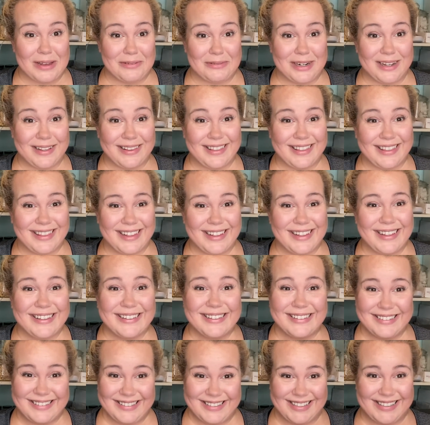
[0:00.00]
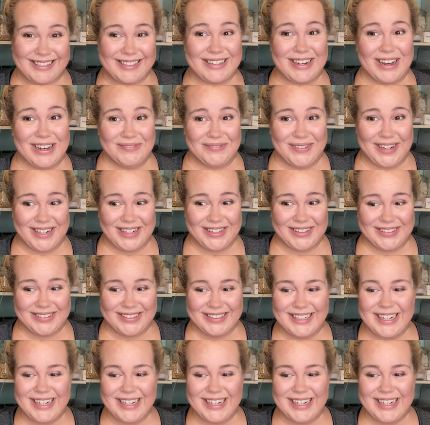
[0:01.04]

with just on my own.